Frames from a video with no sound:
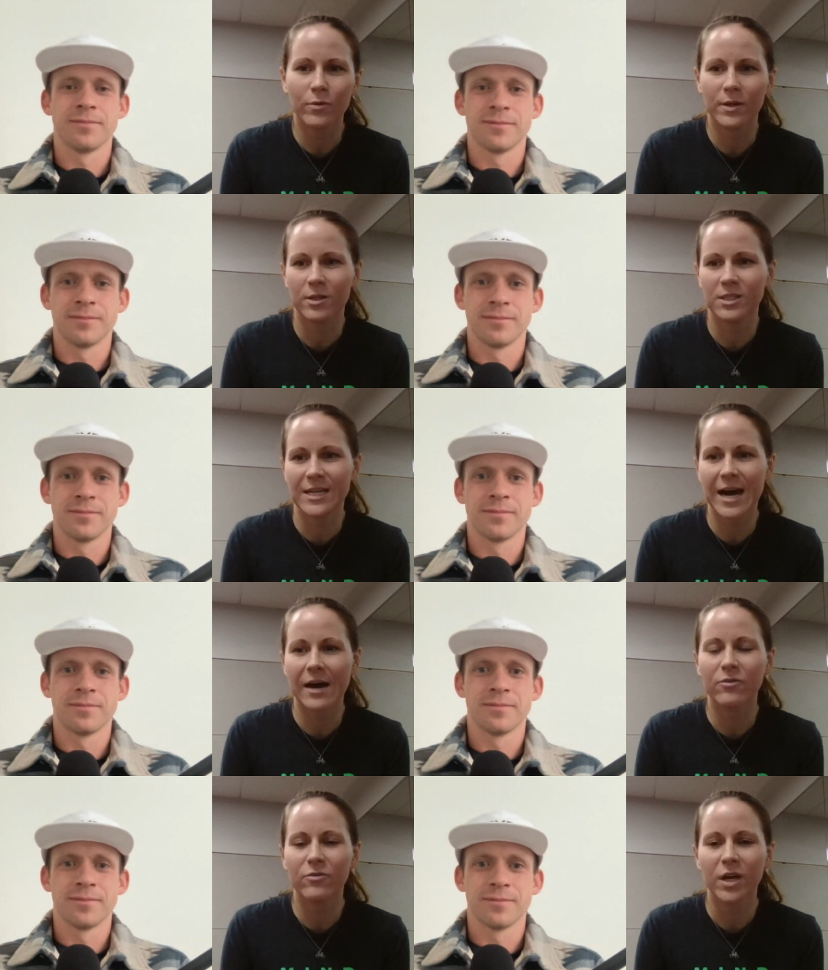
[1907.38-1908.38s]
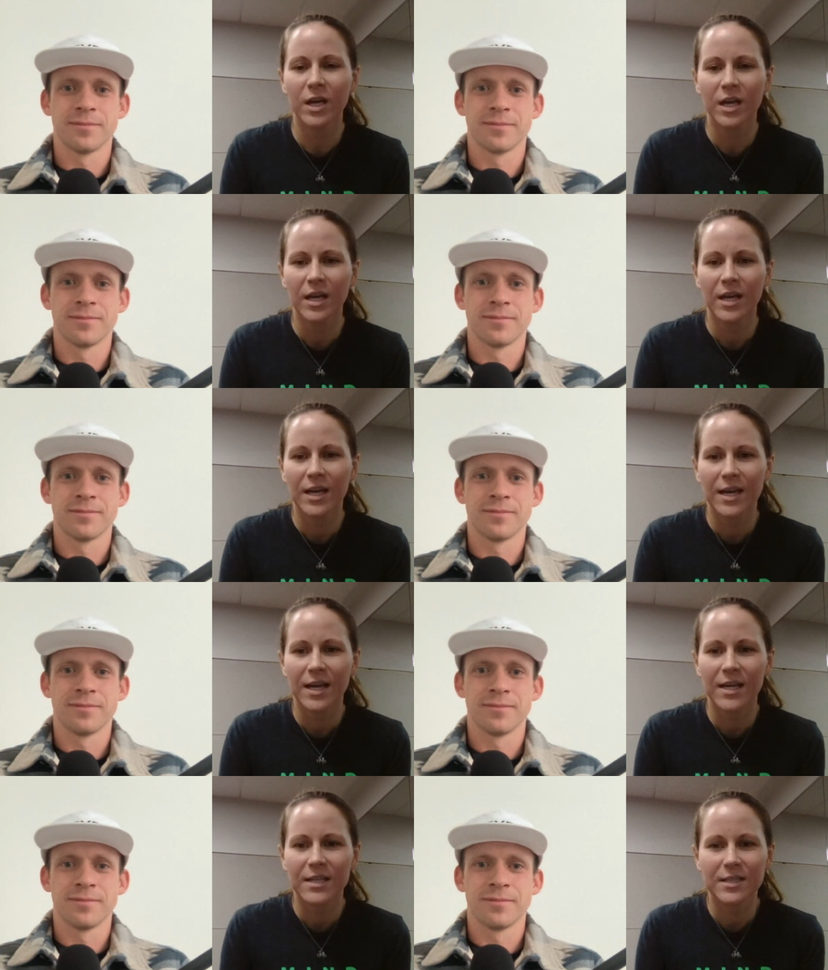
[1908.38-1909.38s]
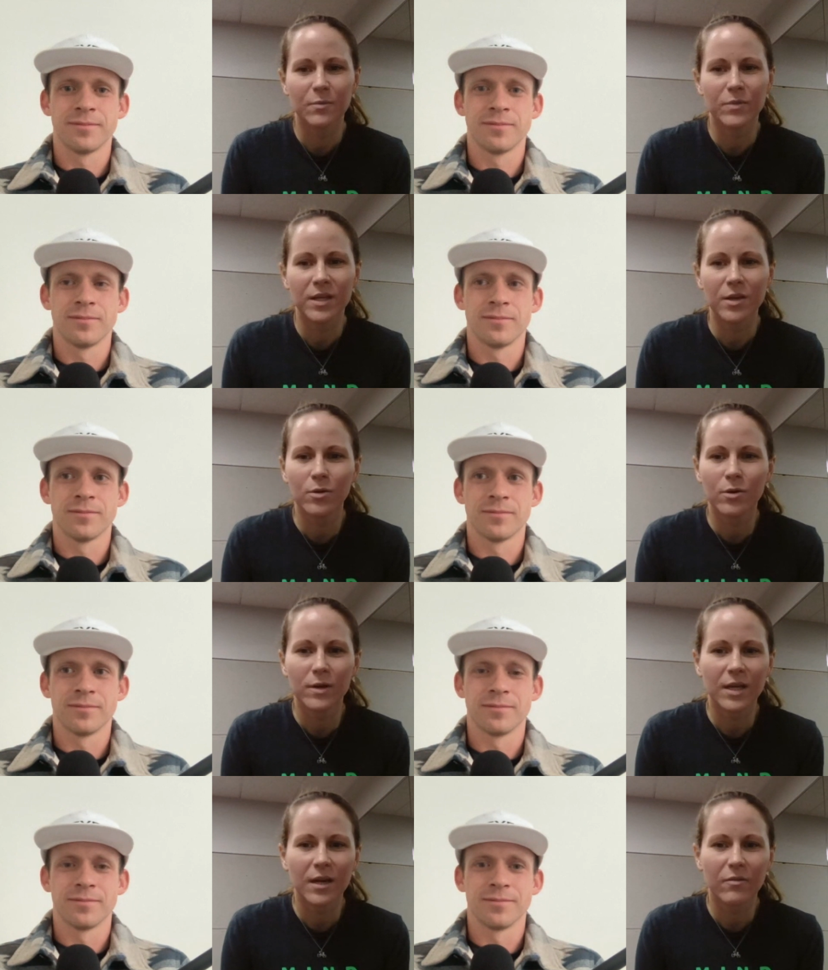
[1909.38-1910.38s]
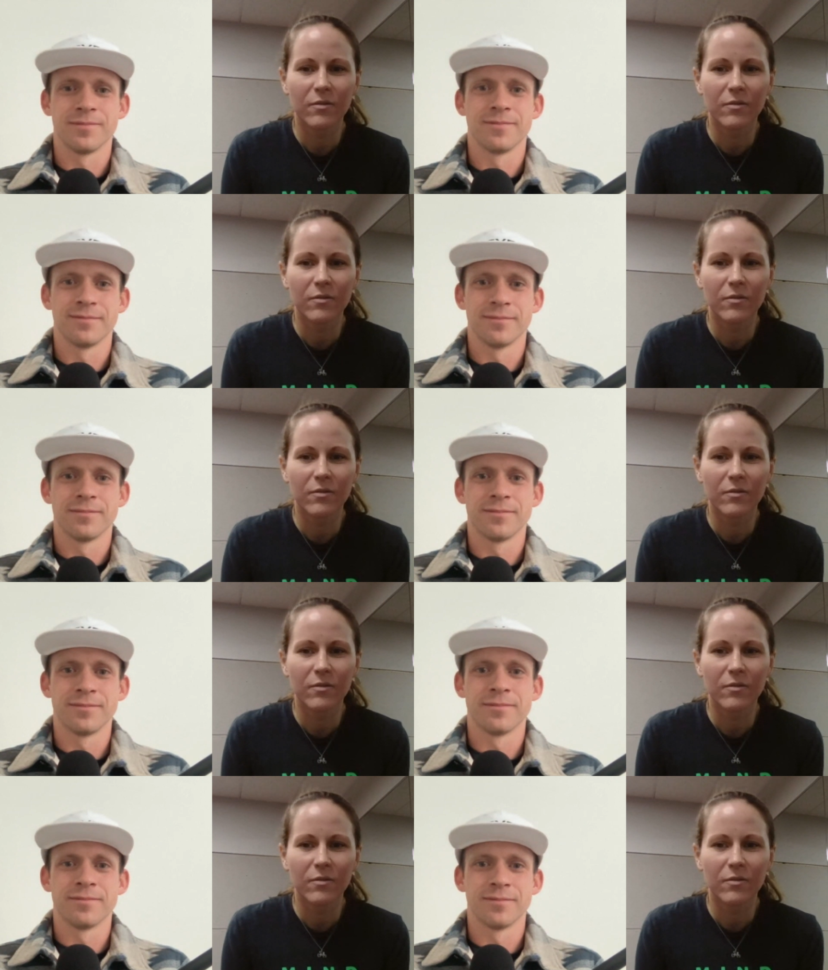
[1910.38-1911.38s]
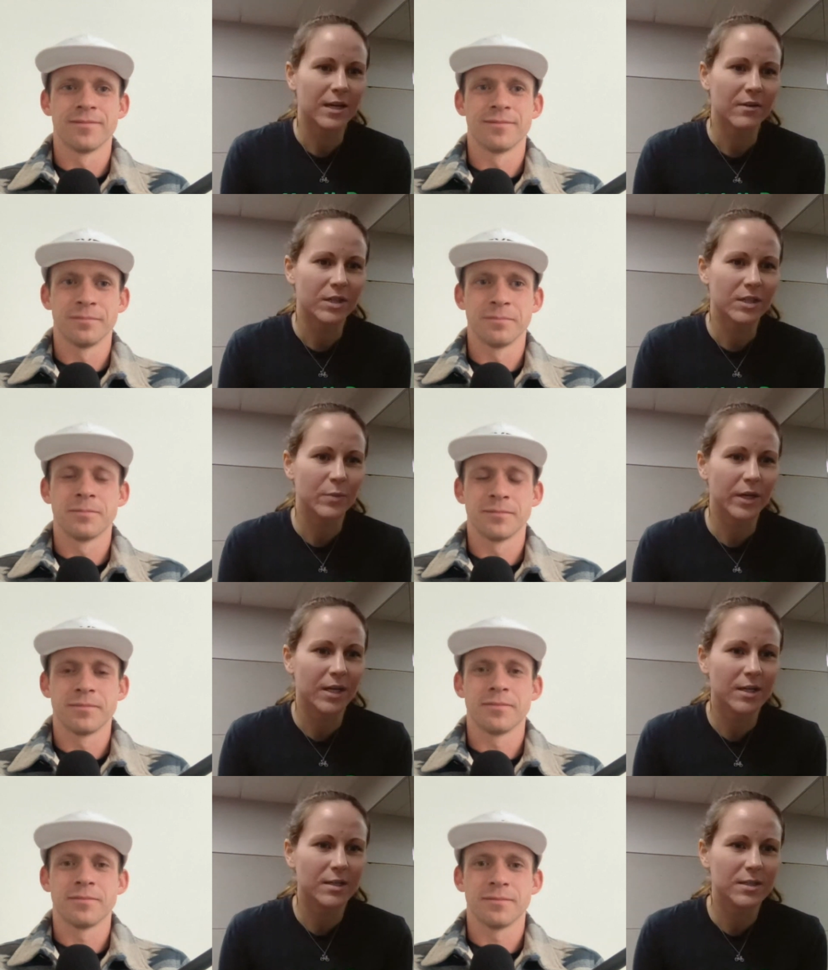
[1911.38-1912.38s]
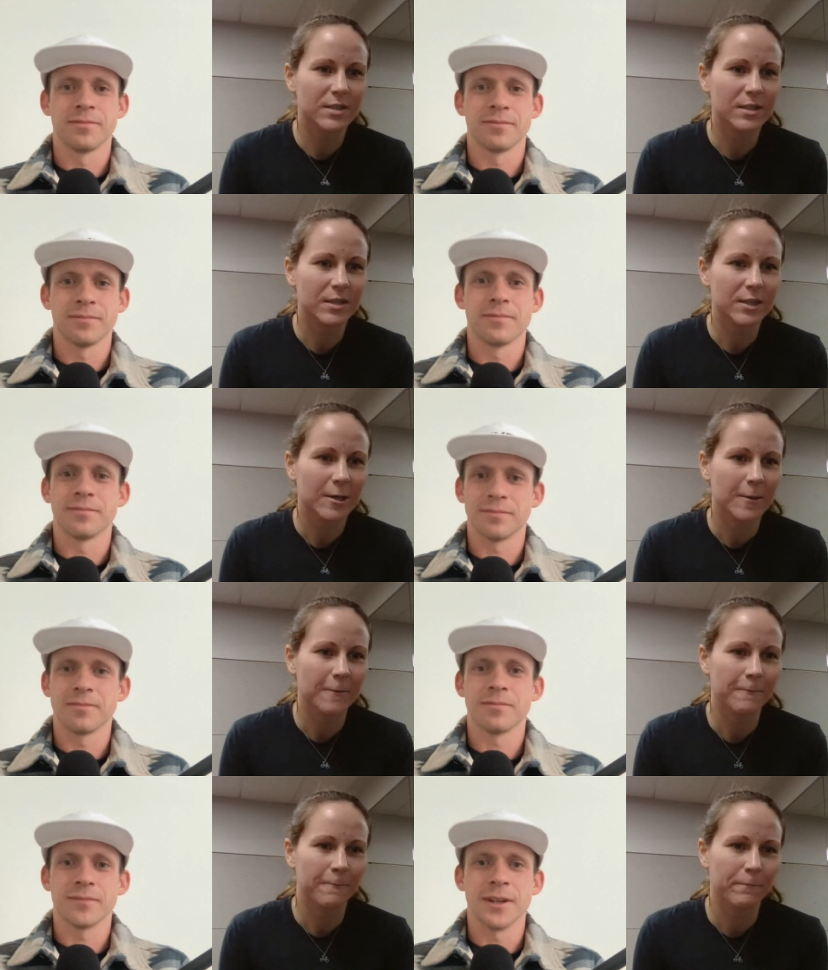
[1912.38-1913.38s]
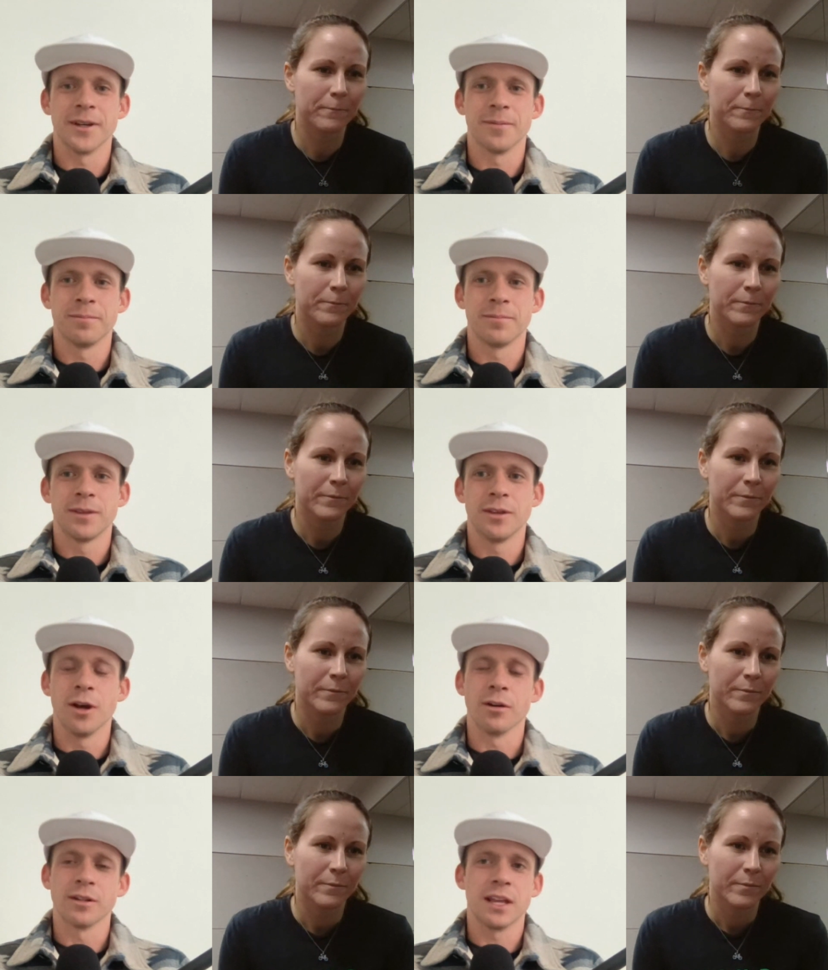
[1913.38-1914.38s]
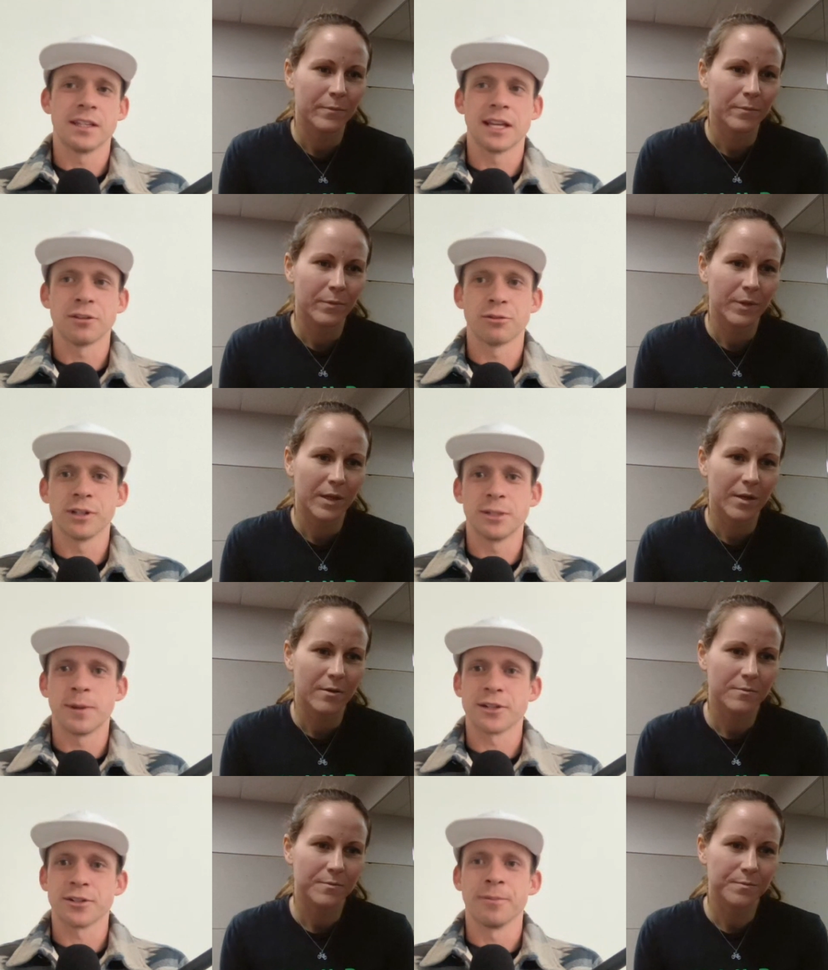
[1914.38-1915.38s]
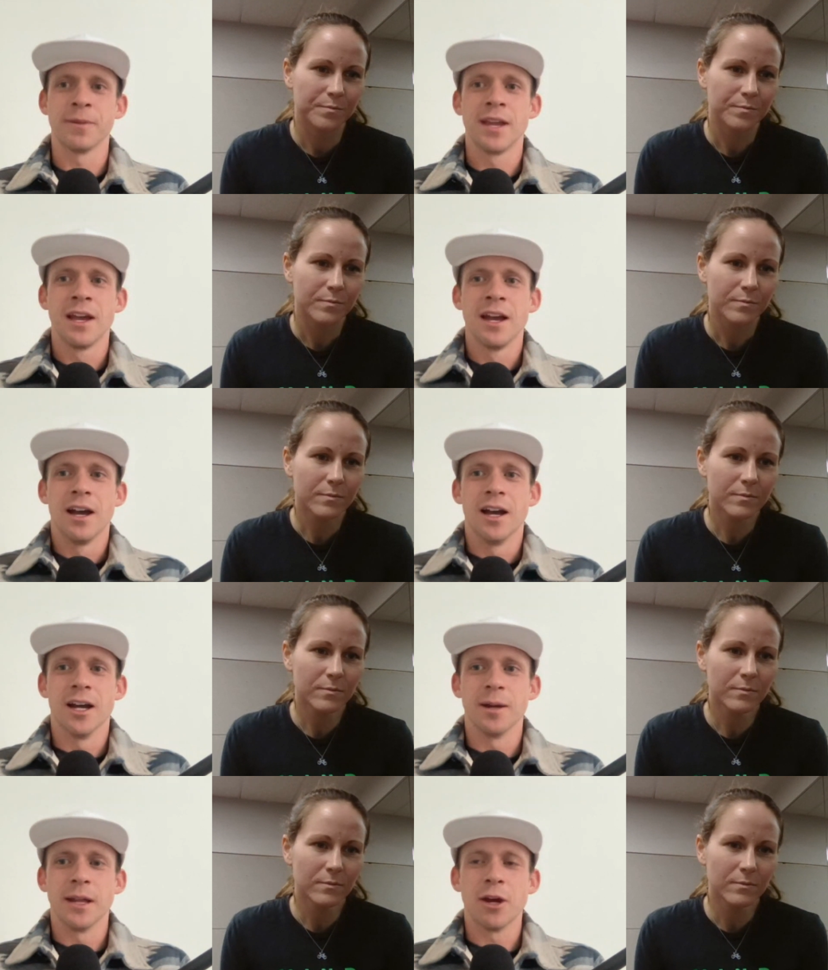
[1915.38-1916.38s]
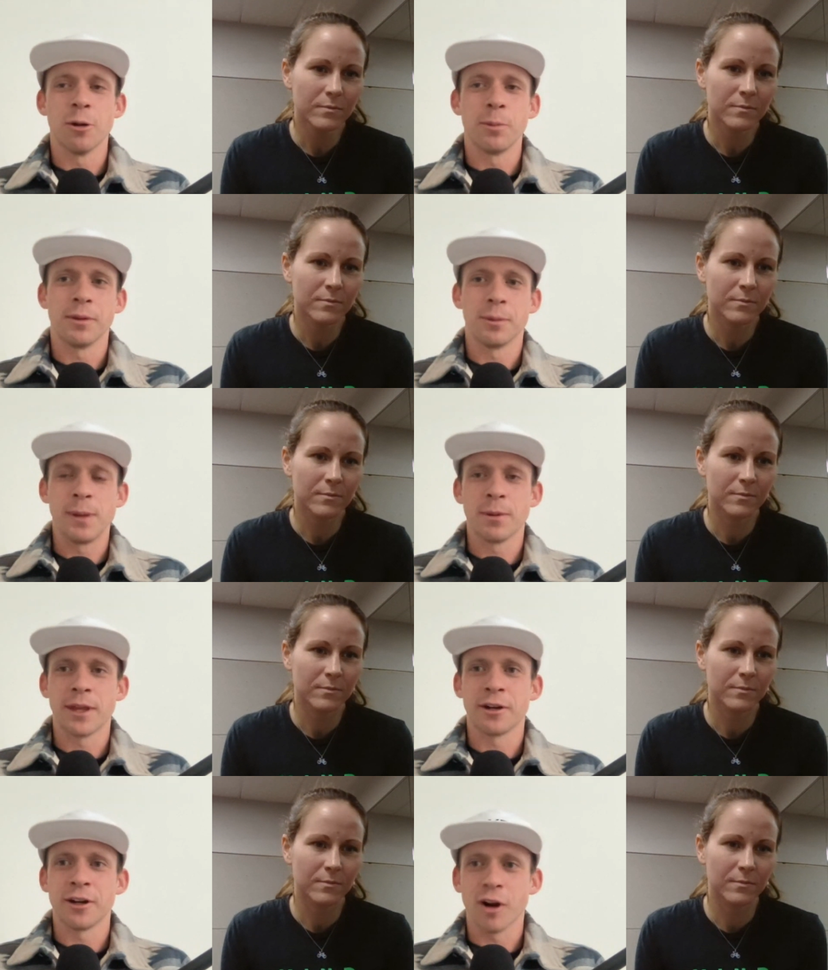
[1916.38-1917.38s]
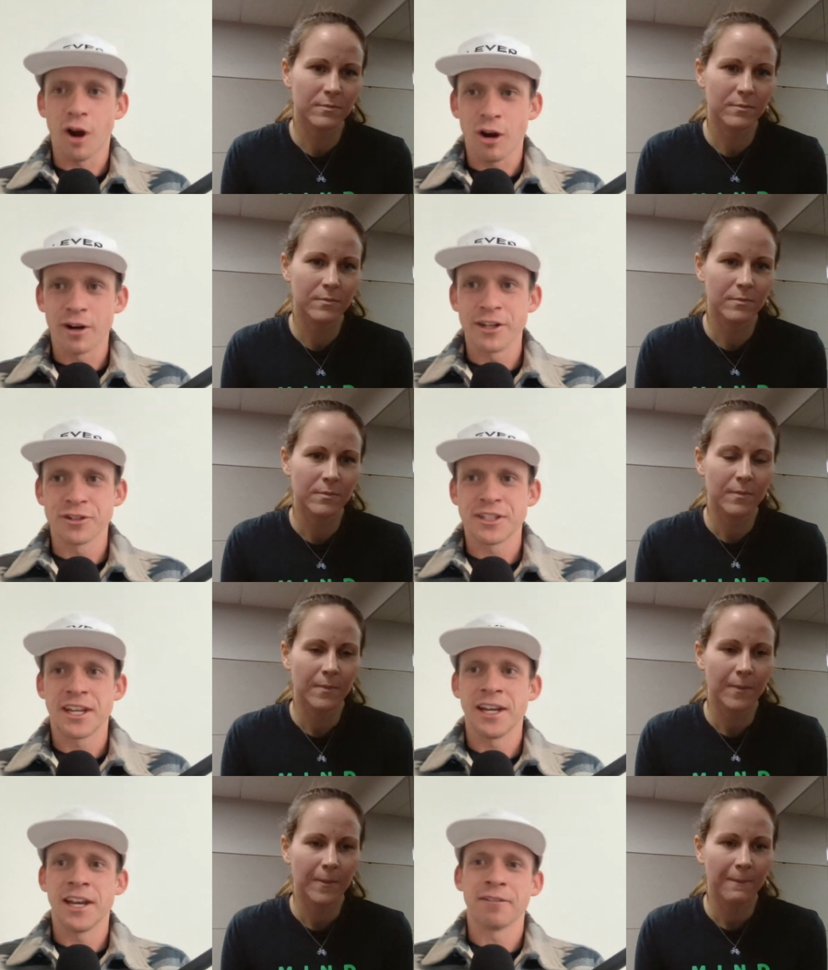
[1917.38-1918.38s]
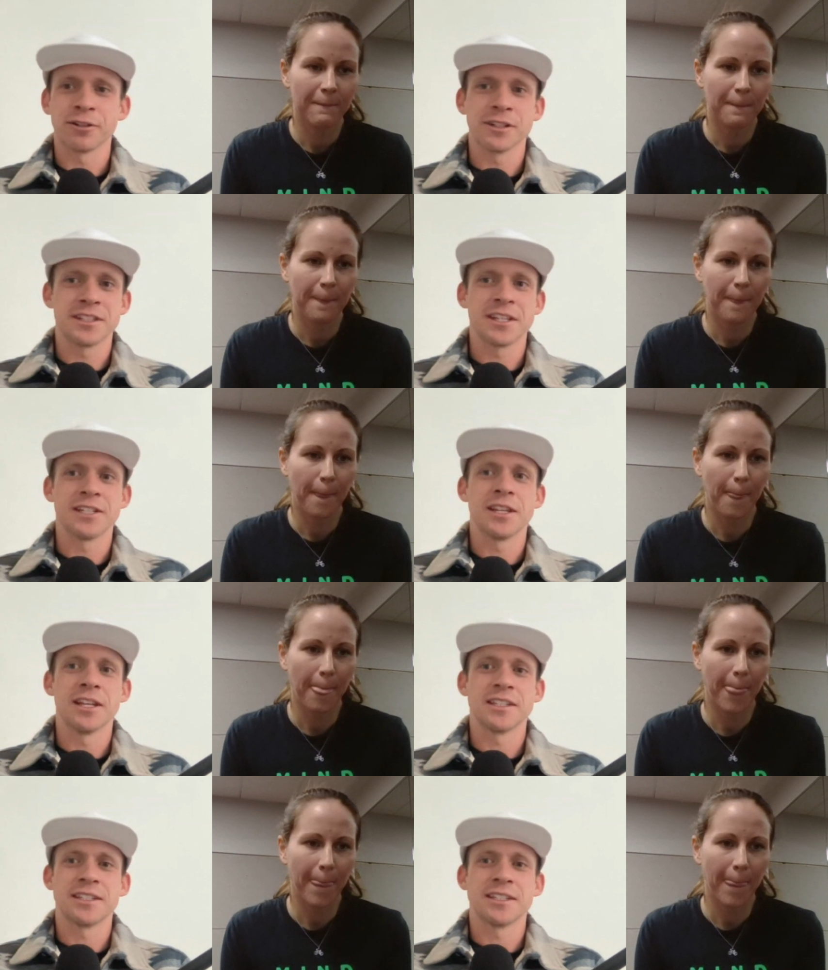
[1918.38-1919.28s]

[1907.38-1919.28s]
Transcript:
Speaker 1: and our staff is something you don't get from any other race that I've experienced.
Speaker 2: Yeah, no, it sounds really special. Uh, I hope the people that are are interested in it after listening to this